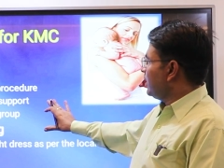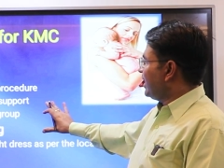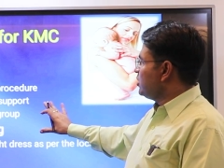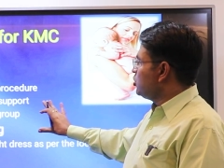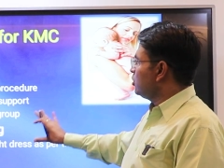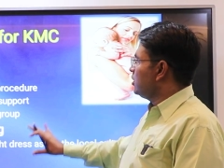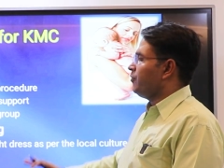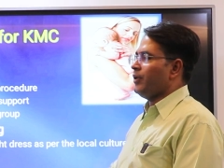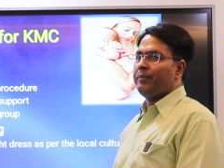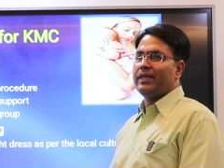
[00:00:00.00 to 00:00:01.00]
ensure the
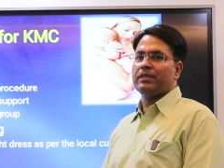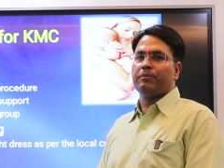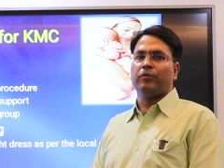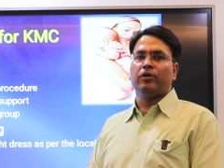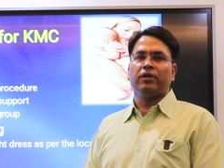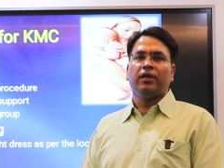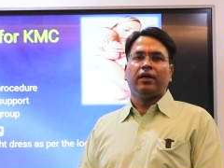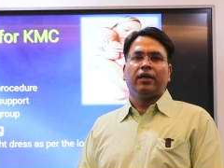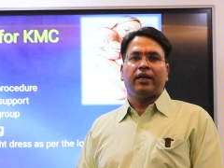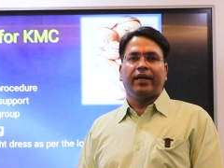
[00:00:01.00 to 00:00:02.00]
family support,
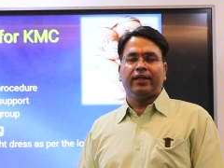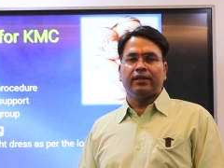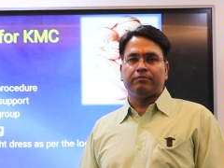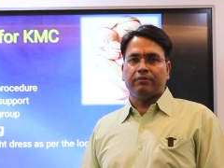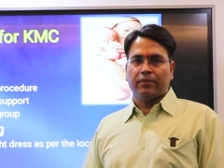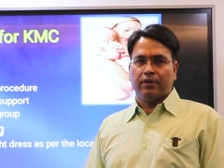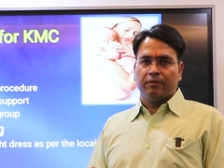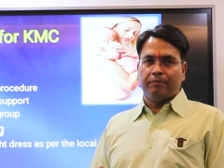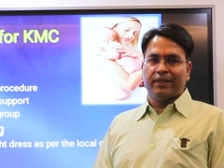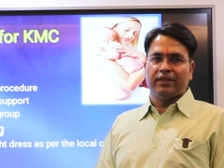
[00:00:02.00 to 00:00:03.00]
like a
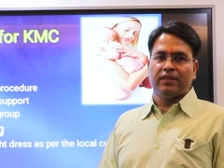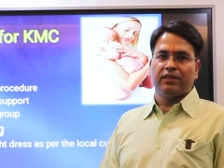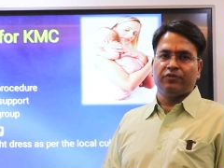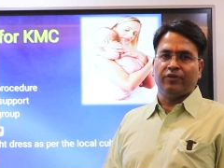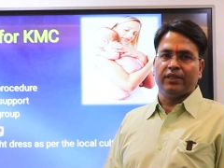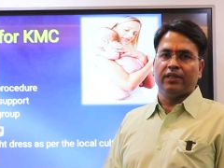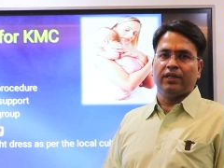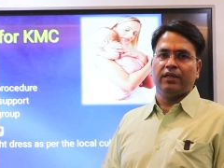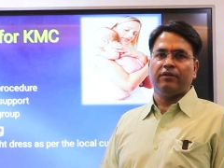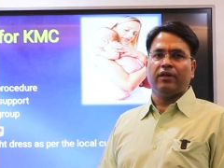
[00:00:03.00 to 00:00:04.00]
mother's
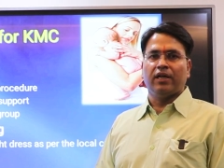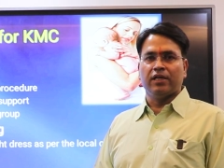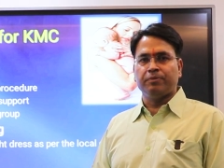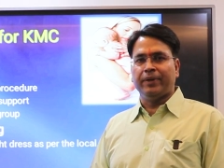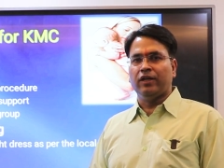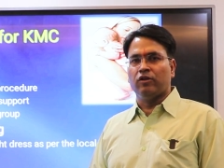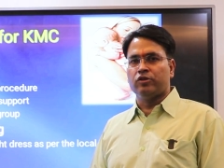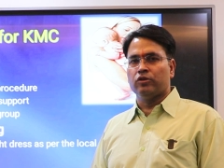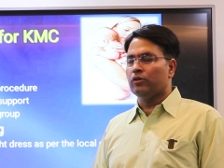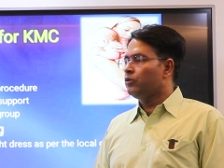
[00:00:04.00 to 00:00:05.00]
father, husband
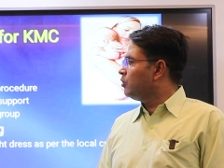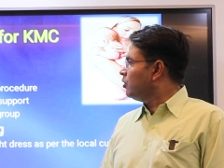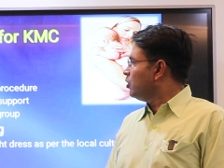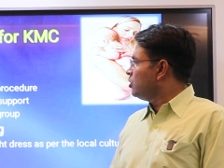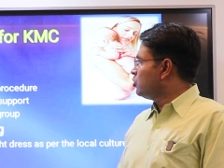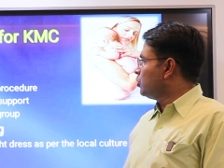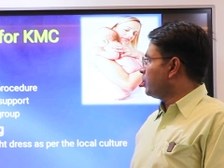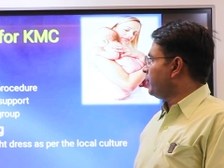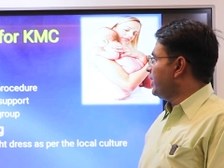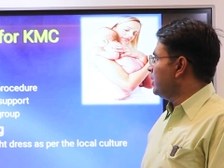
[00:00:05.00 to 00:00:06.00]
also should
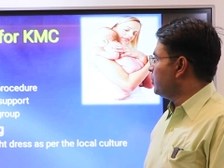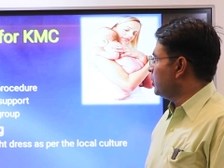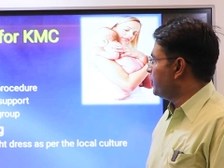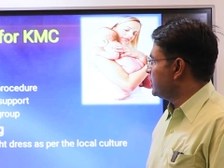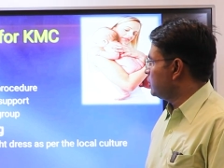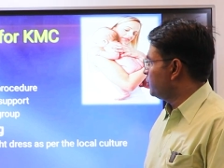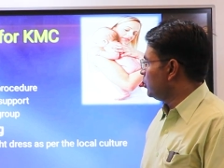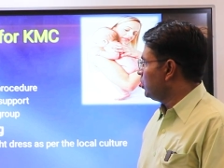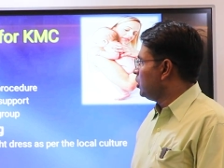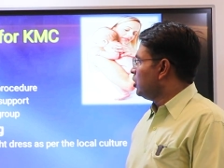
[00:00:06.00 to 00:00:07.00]
provide a proper
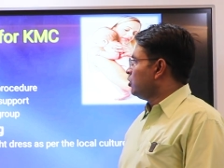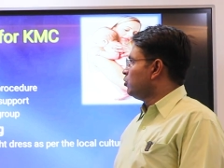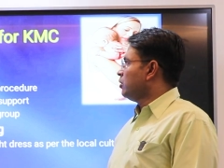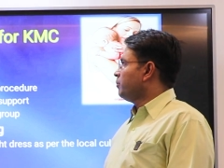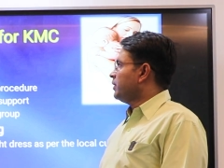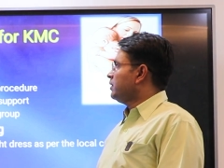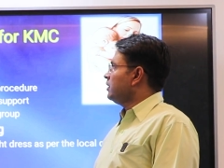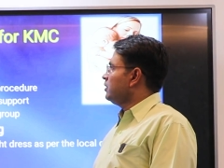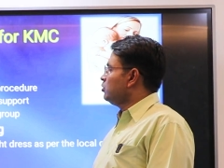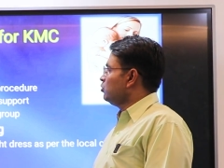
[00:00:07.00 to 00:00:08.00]
support to the
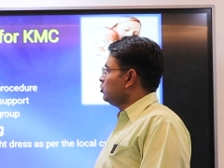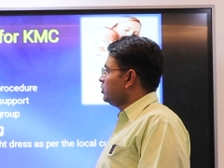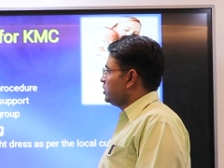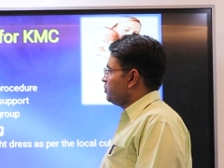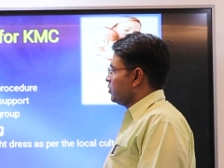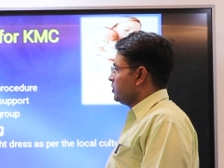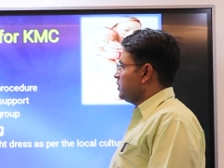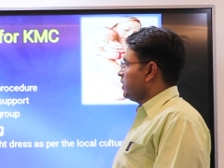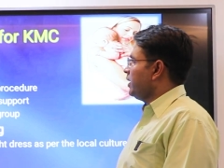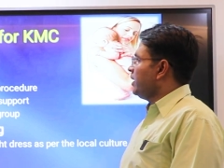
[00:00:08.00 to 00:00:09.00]
mother to do this
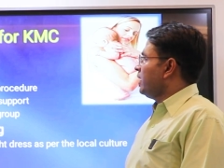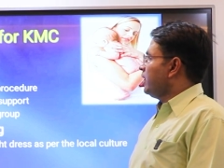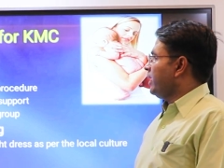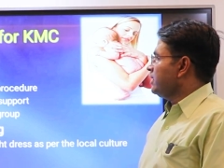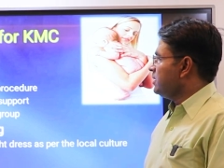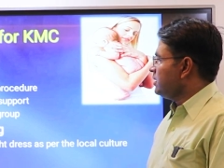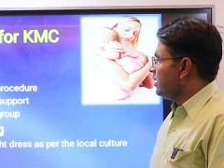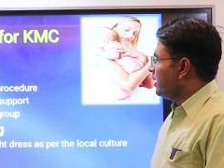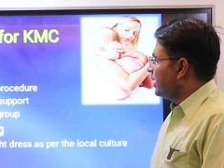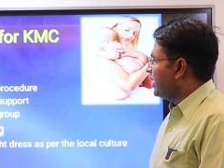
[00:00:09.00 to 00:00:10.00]
procedure. Next is
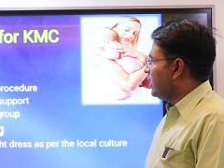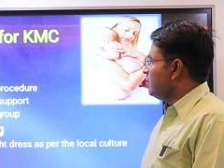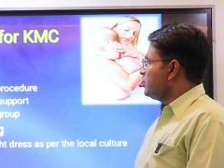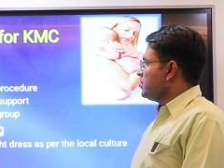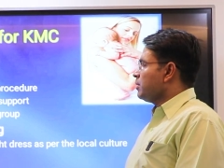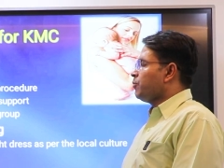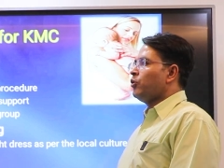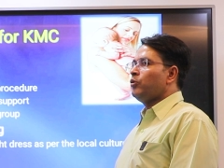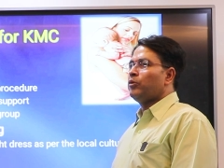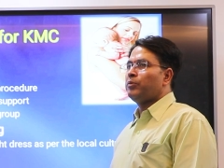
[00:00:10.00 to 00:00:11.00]
KMC
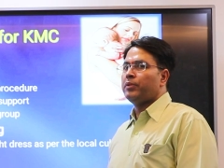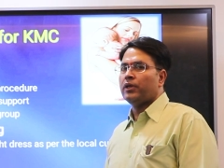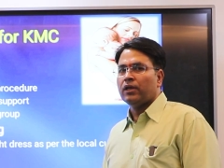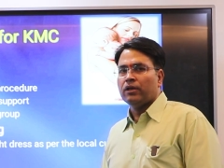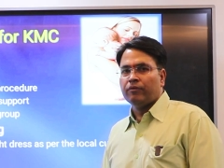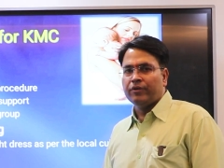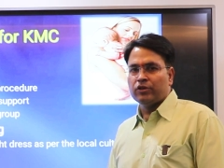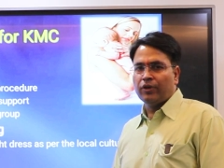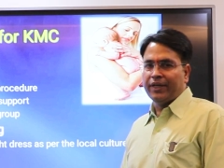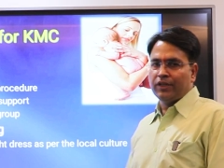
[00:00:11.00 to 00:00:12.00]
support group. We
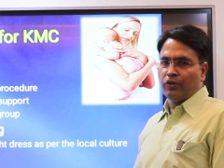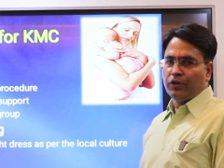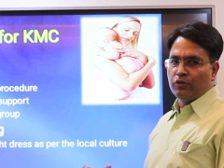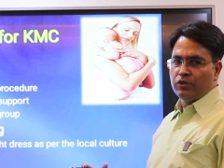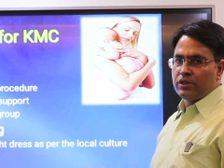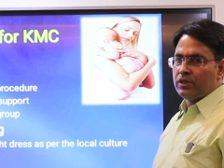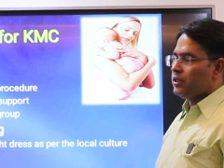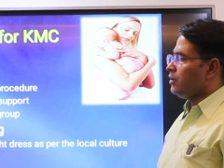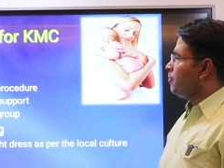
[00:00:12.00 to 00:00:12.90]
should introduce